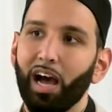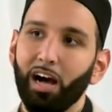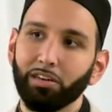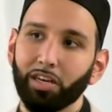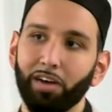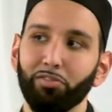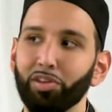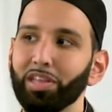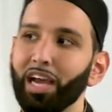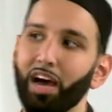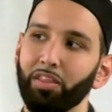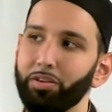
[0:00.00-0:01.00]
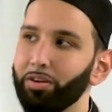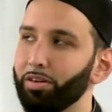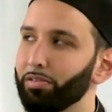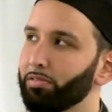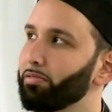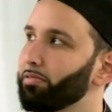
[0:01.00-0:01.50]
I'll cover the other
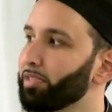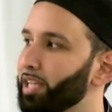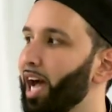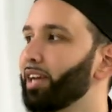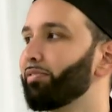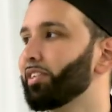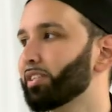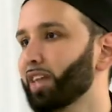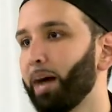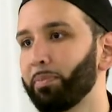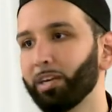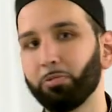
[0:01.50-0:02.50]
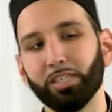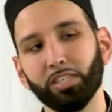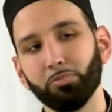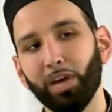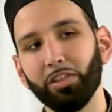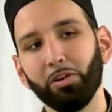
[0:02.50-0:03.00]
side of this topic, which
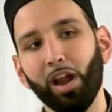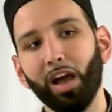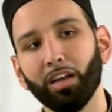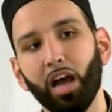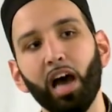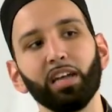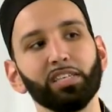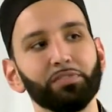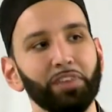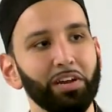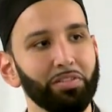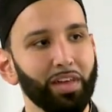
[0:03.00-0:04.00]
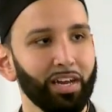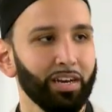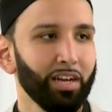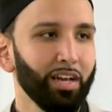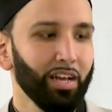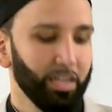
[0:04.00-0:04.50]
is whether or not God is fair then,
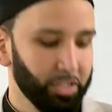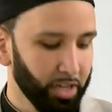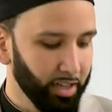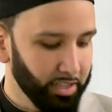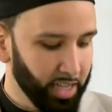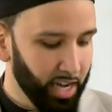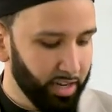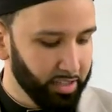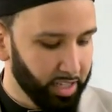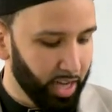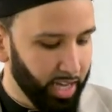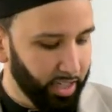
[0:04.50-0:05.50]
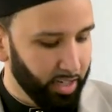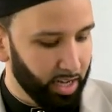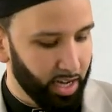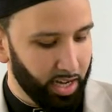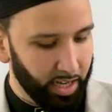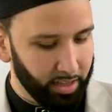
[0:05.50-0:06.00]
inshallah ta'ala, tonight
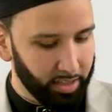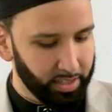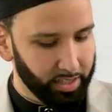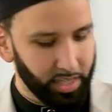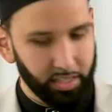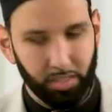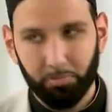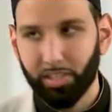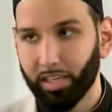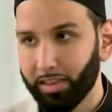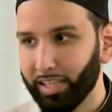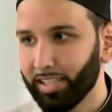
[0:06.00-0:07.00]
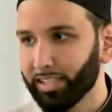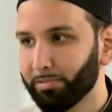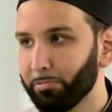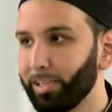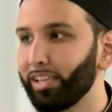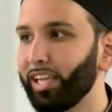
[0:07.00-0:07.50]
uh, in the discussion, which I think is
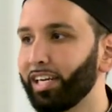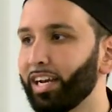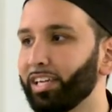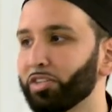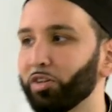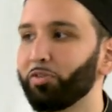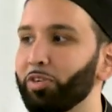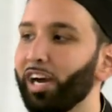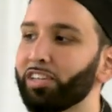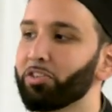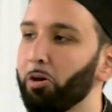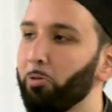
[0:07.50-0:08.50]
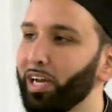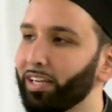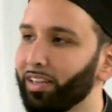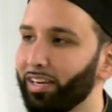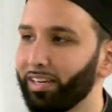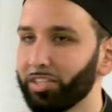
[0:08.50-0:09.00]
really late night. So if you guys are
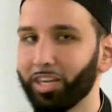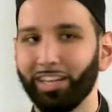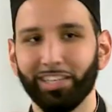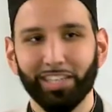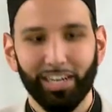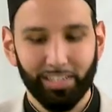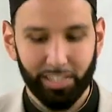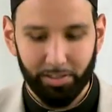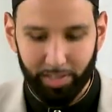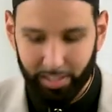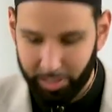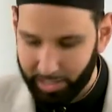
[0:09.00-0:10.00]
awake, then inshallah ta'ala, see you then.